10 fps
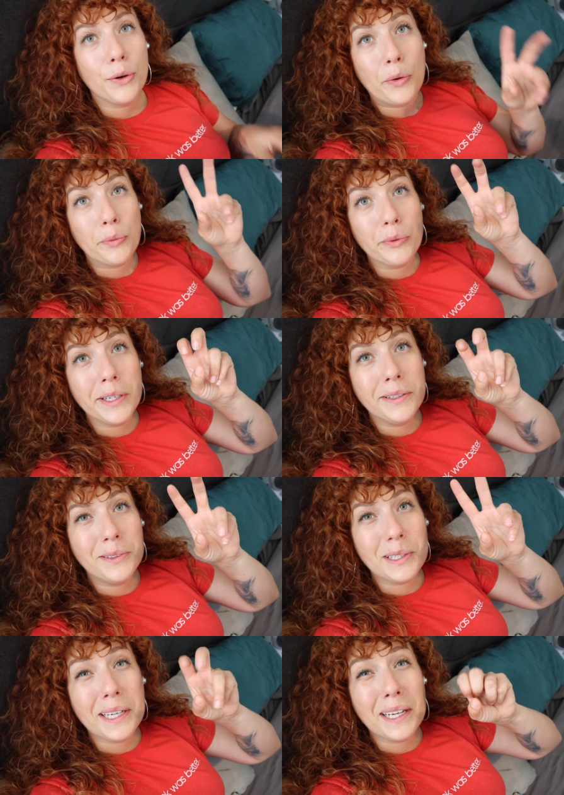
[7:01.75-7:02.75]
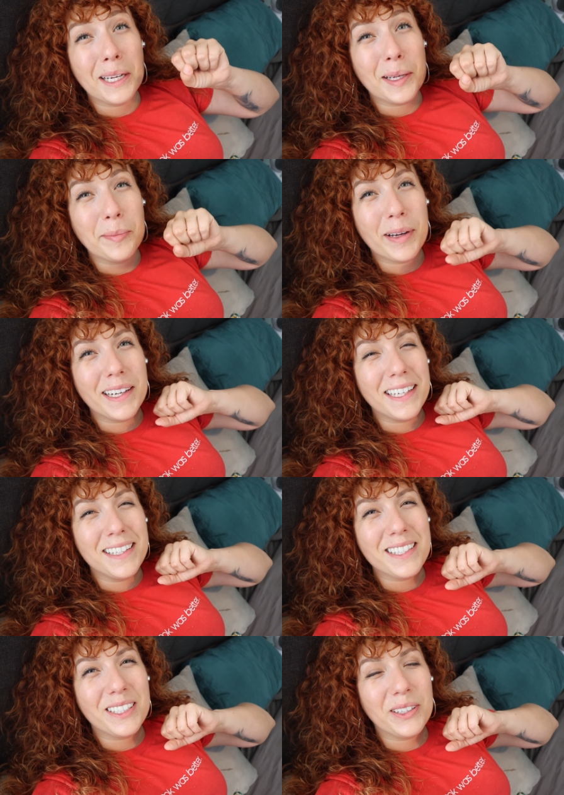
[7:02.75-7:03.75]
The real game on
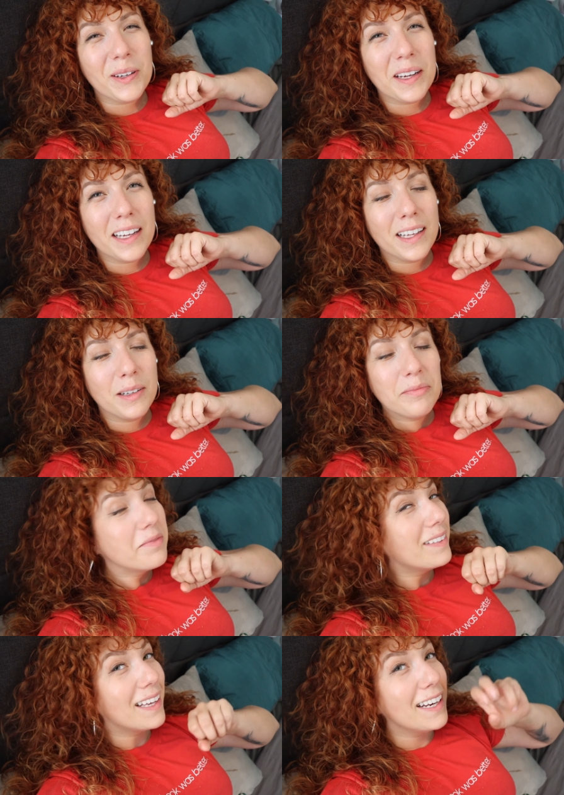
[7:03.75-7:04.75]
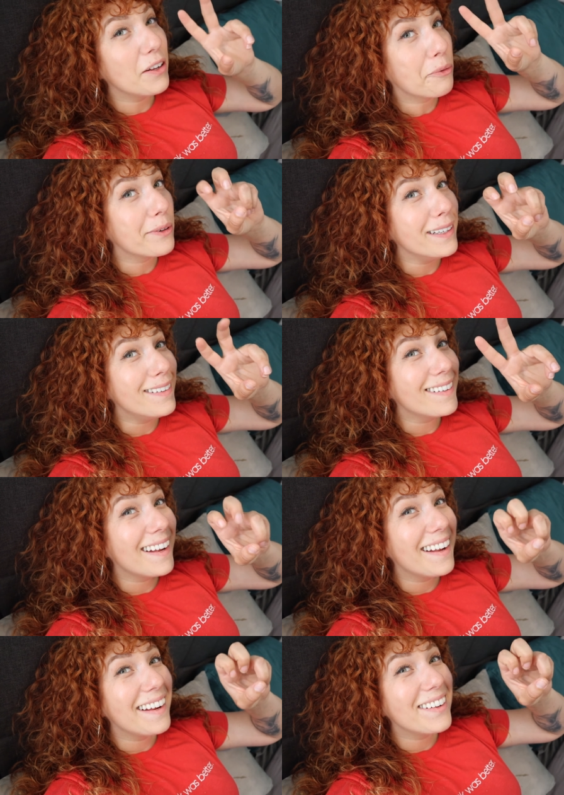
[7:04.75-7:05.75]
Instagram. Get it? Real
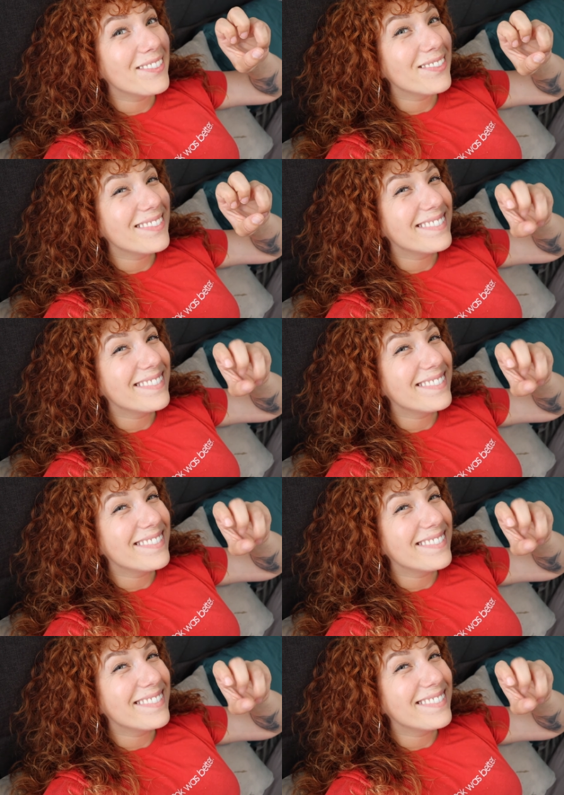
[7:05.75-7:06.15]
game.